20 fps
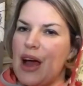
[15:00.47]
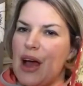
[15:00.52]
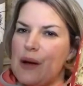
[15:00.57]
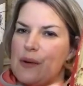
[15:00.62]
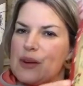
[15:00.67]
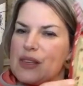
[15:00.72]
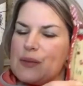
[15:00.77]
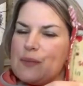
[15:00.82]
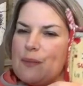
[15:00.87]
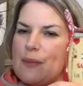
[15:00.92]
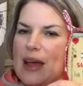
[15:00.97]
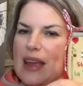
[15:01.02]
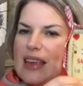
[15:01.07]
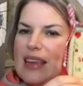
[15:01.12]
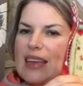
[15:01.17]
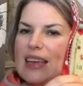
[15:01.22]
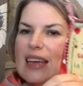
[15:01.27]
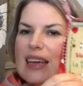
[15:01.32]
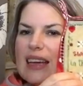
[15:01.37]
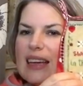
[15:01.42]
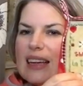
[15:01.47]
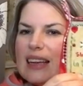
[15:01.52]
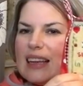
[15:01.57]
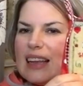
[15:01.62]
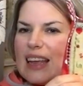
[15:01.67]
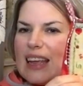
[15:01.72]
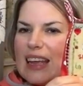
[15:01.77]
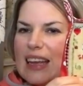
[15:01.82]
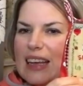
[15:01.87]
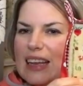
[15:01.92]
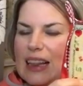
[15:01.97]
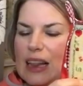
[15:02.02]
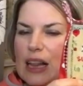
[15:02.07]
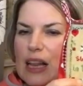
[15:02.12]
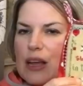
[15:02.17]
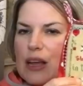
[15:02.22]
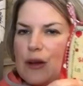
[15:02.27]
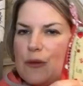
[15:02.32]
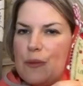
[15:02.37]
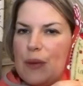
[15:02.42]
was make like a little
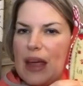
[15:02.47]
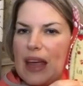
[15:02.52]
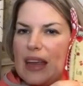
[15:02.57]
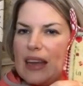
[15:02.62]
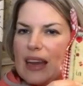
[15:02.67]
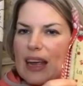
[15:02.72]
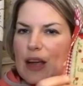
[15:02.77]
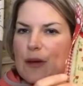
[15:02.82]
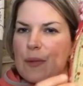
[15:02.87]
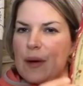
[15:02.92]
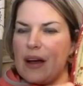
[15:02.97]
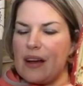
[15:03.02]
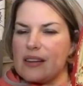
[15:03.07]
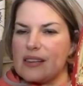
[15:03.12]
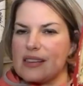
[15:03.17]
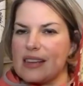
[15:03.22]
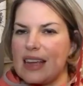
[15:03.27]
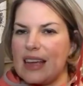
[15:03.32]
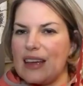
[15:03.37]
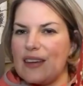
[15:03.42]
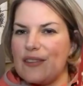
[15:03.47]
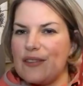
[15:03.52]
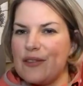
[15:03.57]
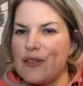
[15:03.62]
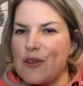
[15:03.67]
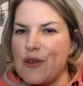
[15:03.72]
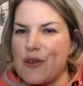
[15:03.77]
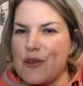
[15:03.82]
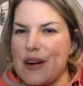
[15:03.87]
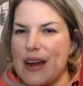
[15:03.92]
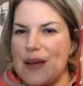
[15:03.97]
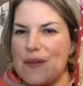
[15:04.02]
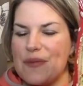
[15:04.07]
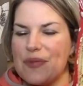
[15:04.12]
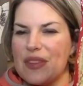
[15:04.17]
picnic basket for it.